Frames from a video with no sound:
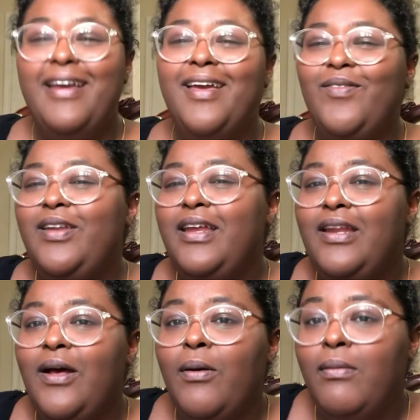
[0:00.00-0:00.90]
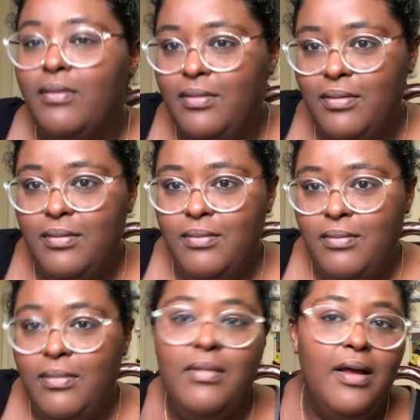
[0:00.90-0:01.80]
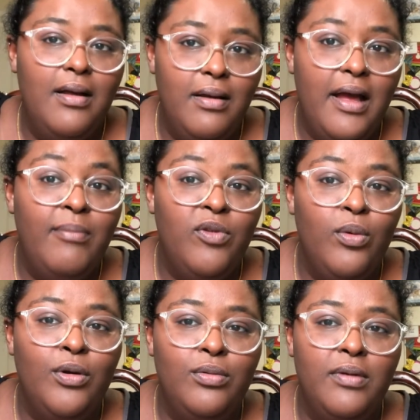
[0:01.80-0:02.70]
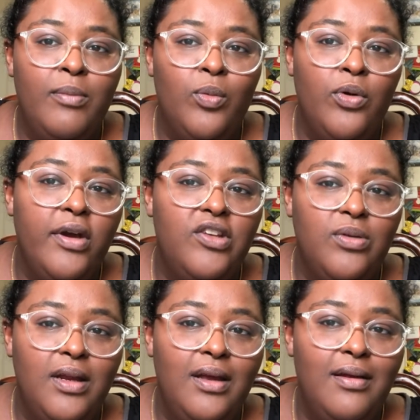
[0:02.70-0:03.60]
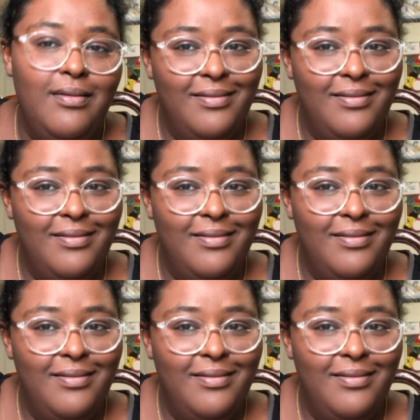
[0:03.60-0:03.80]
if you didn't know, I'm the one who's, I'm the one graduating.